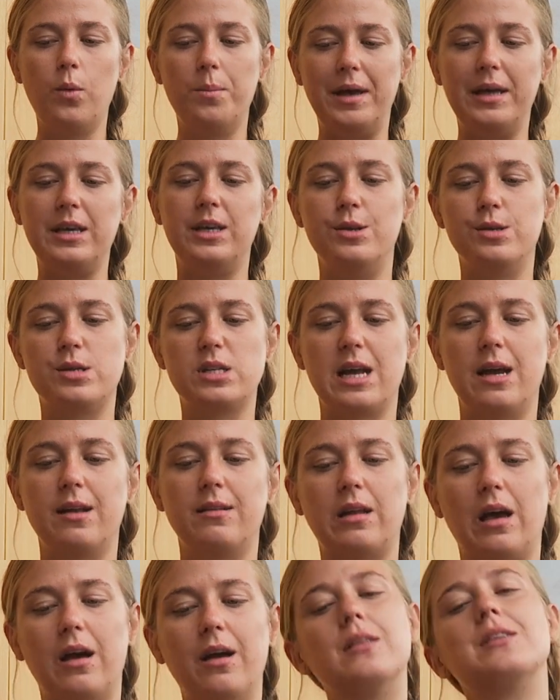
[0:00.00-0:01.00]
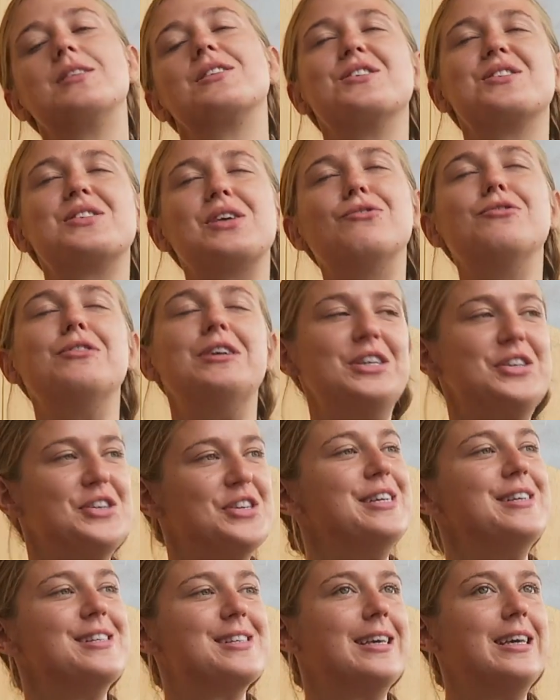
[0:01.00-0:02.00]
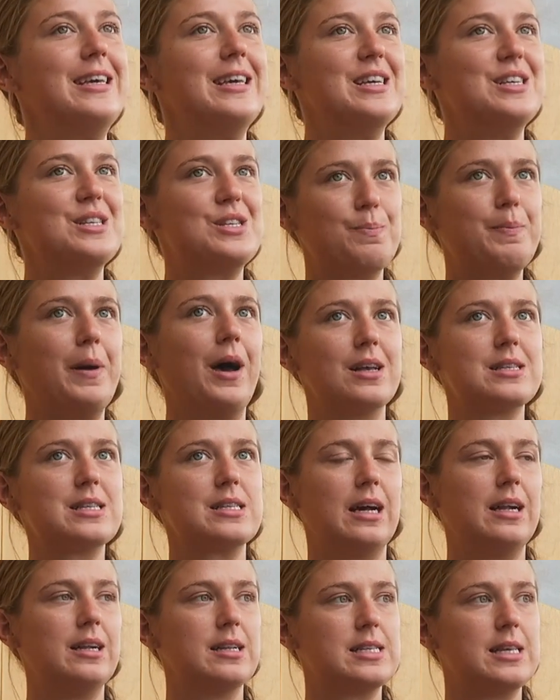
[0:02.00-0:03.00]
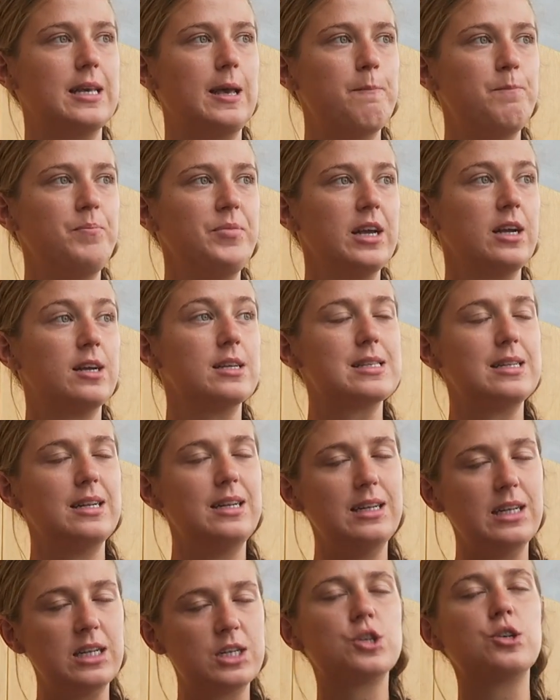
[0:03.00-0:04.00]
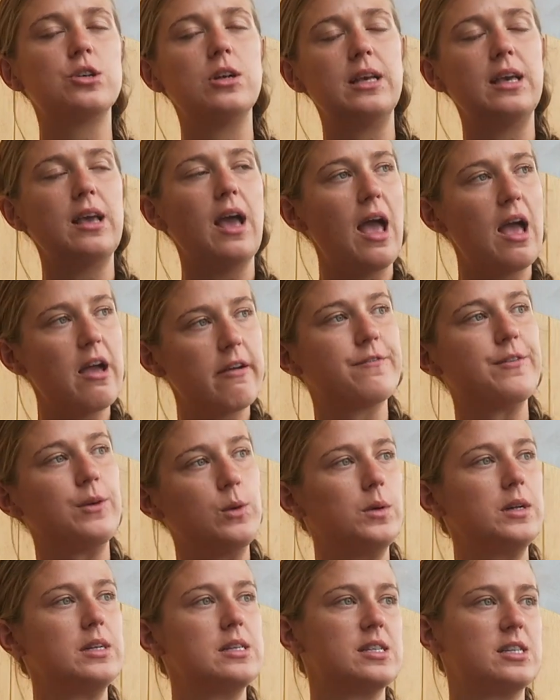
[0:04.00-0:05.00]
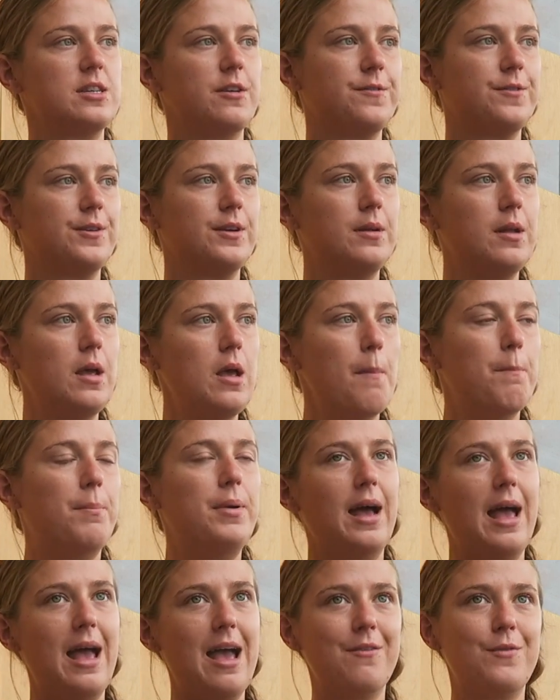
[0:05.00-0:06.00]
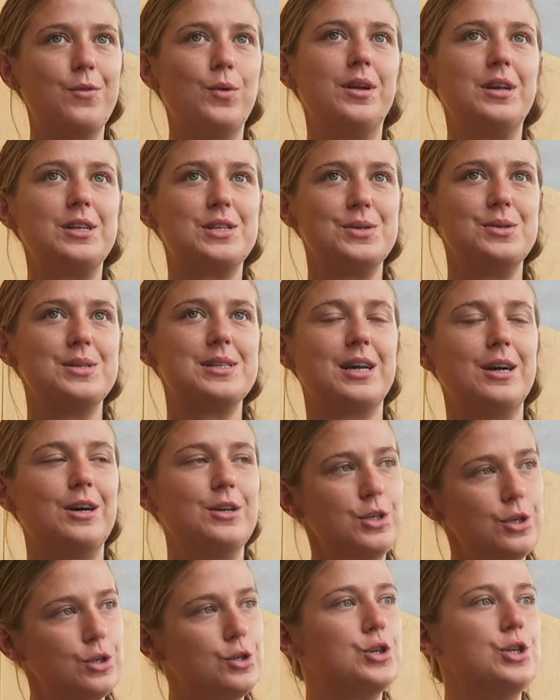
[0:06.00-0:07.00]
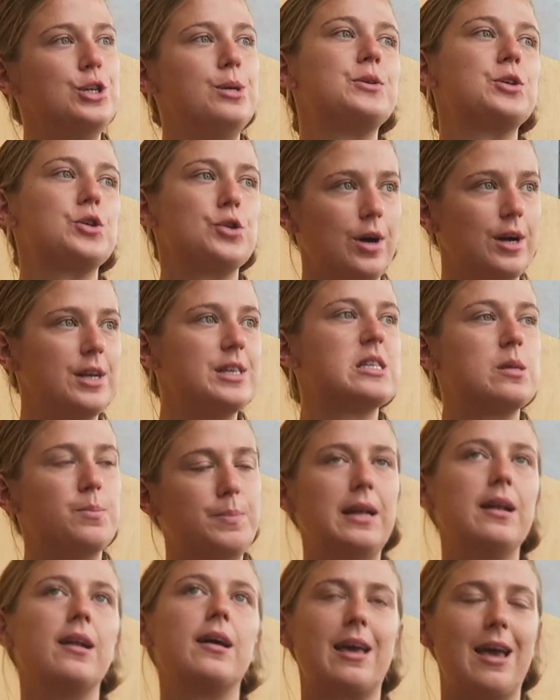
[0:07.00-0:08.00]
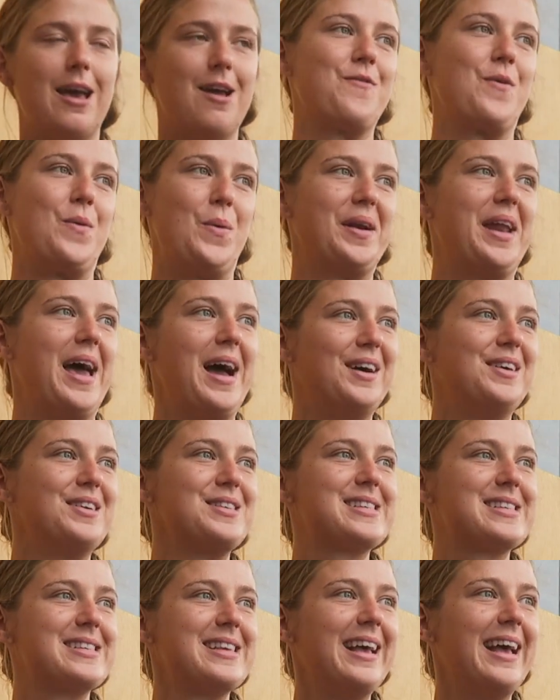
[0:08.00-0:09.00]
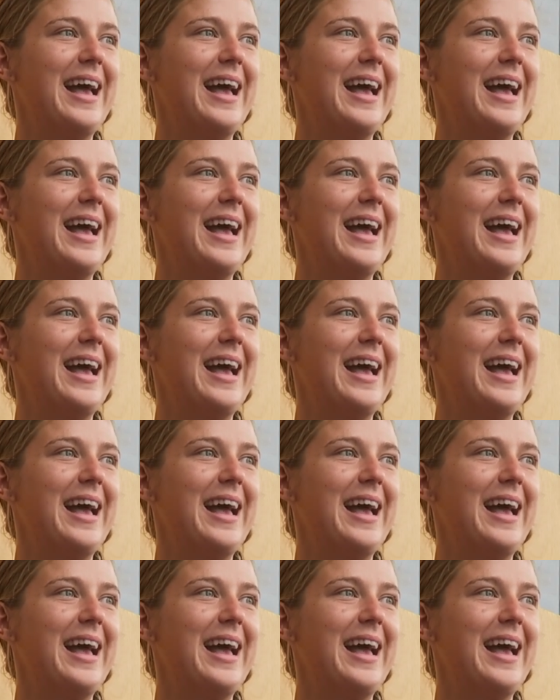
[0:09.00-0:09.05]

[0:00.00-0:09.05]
will make you stand out, and this is going to sound really cheesy, is personality. Because literally everyone is different. But everyone, as soon as they go on YouTube, tries to be like everyone else.